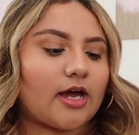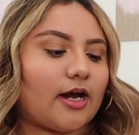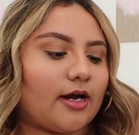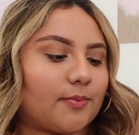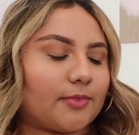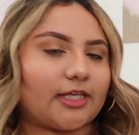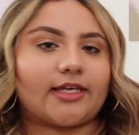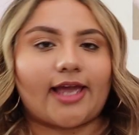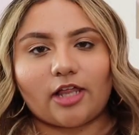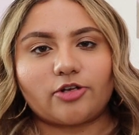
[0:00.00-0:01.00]
Like the
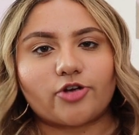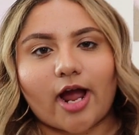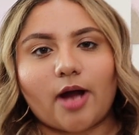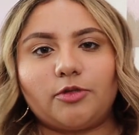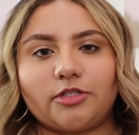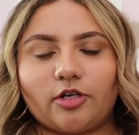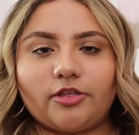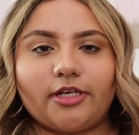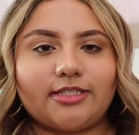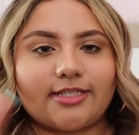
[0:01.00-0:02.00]
calendar app would tell you
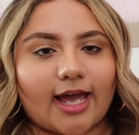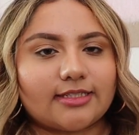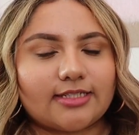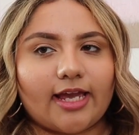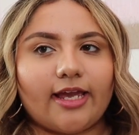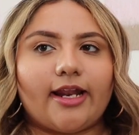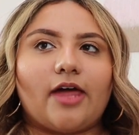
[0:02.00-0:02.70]
the exact date,